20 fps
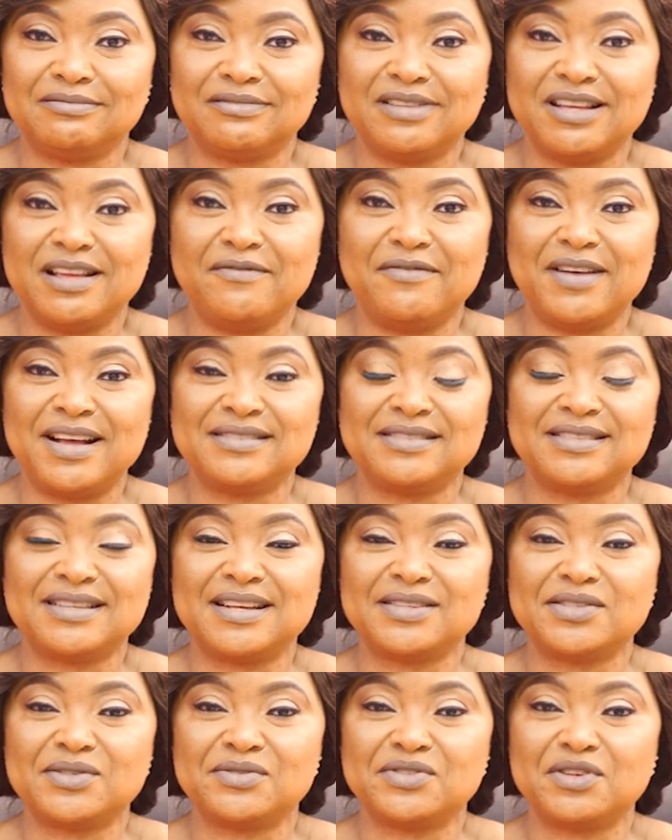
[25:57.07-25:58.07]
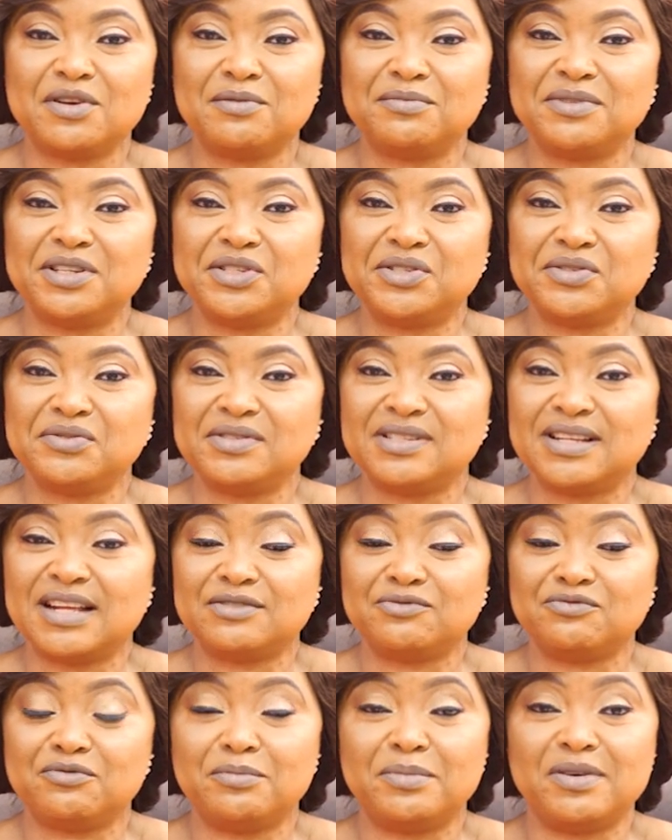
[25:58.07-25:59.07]
give answers to some issues
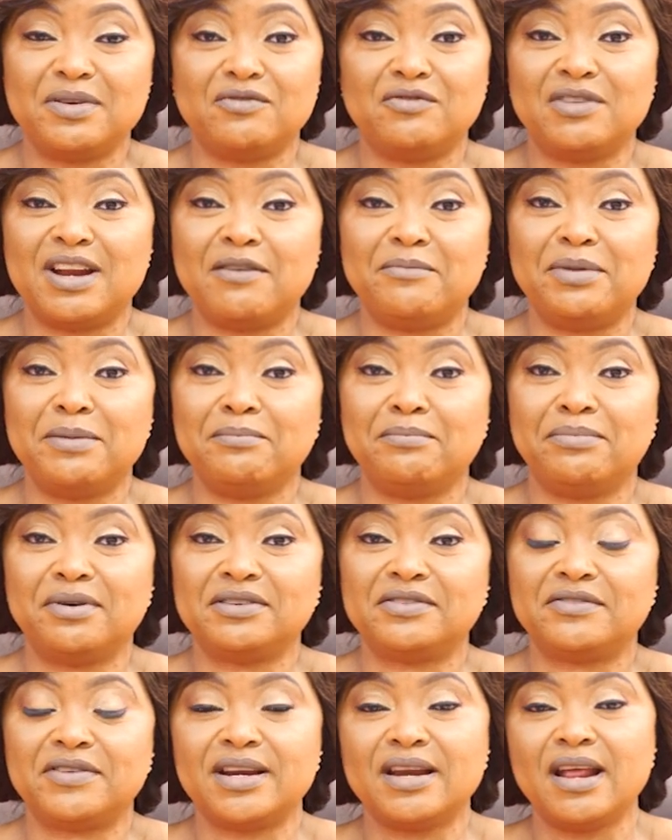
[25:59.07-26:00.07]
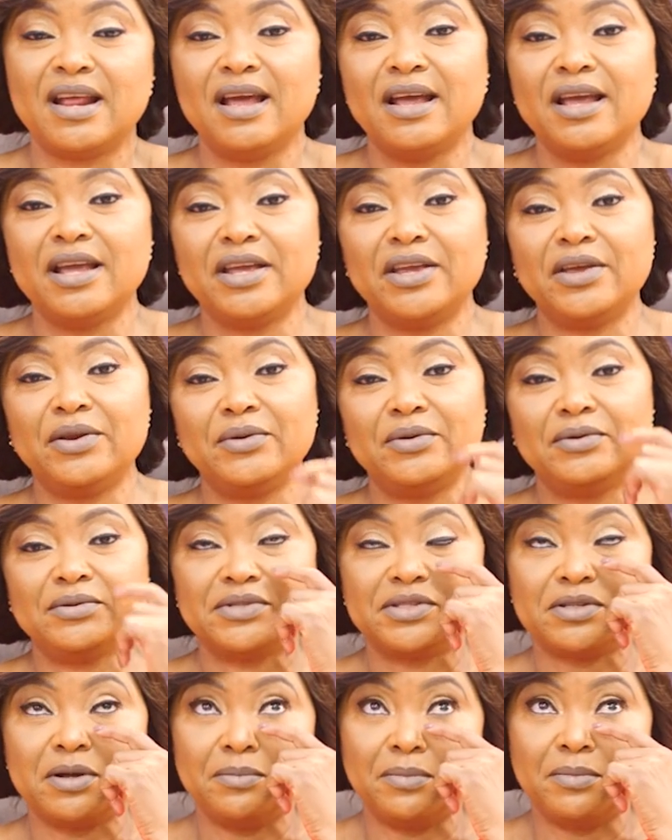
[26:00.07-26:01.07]
that would have been bothering,
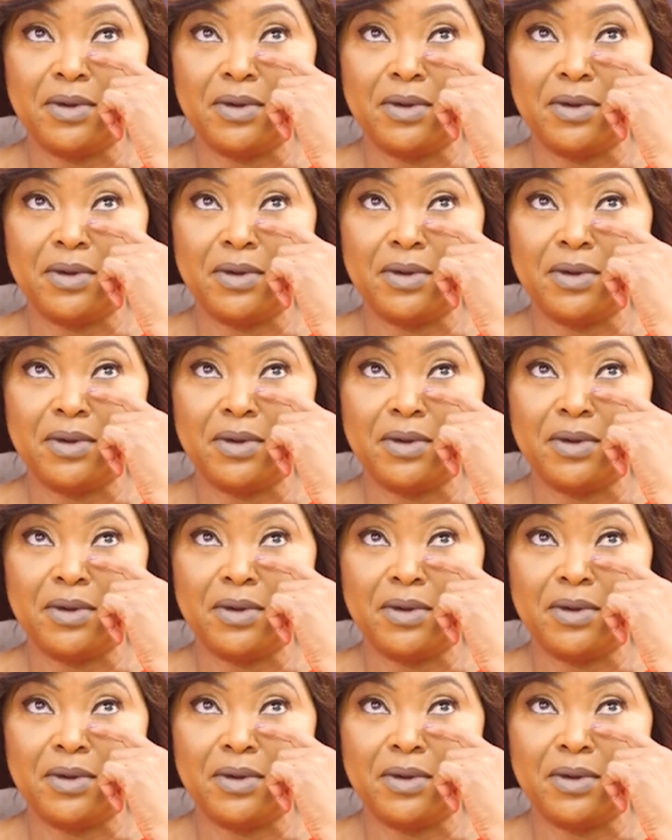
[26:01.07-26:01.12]
some